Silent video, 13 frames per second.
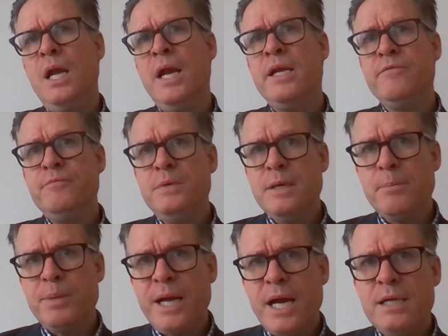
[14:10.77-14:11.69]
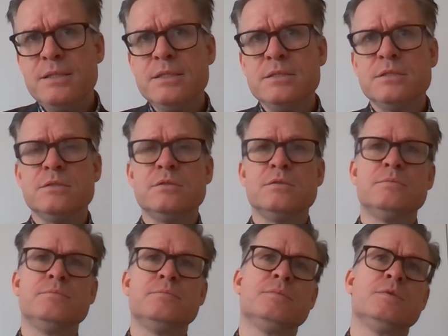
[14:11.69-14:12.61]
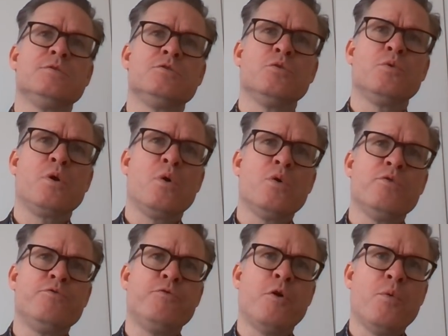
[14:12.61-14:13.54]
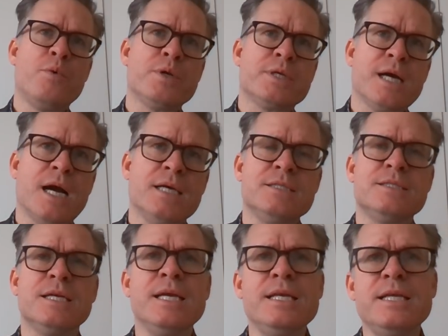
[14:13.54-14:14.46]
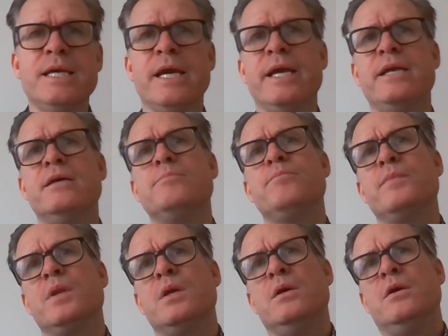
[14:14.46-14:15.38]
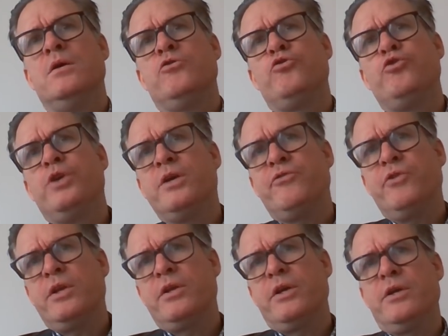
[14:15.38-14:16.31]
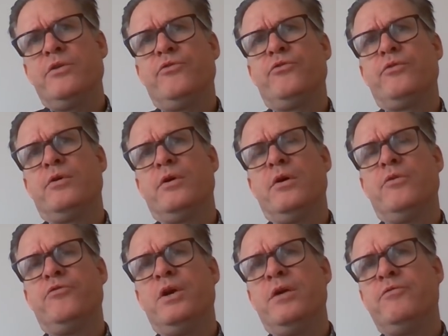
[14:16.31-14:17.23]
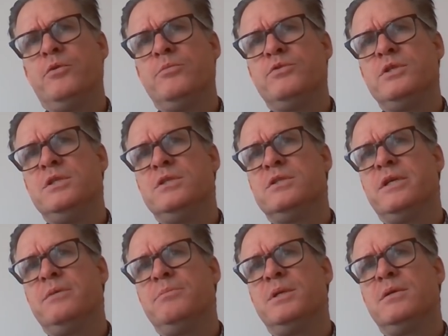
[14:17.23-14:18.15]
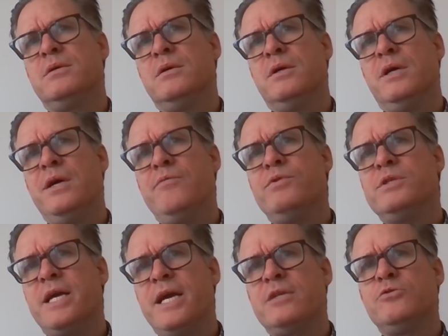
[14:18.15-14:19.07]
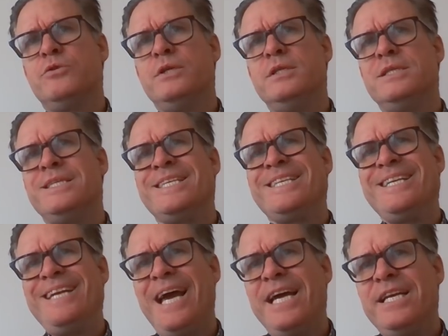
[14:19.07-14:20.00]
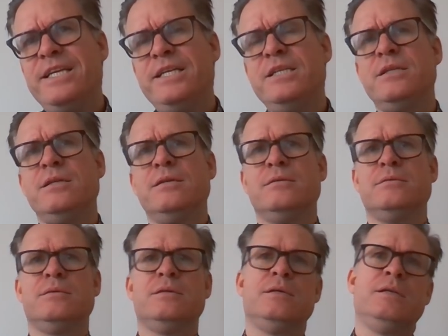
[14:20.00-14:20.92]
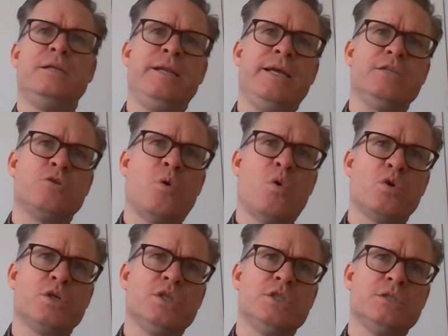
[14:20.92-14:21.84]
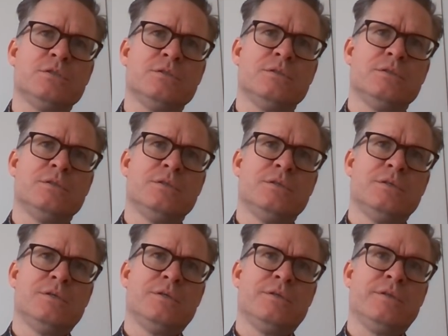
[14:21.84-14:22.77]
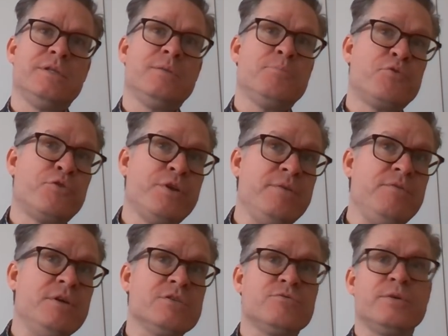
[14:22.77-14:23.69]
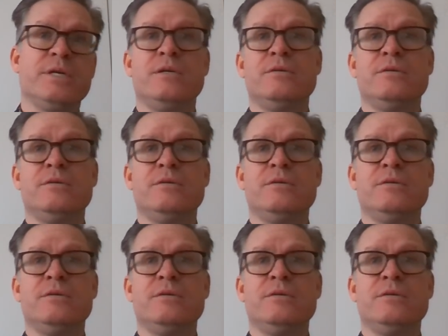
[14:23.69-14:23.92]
And if we apply this so-called forward guidance indicator to yesterday's FOMC statement, it was actually slightly less hawkish than the previous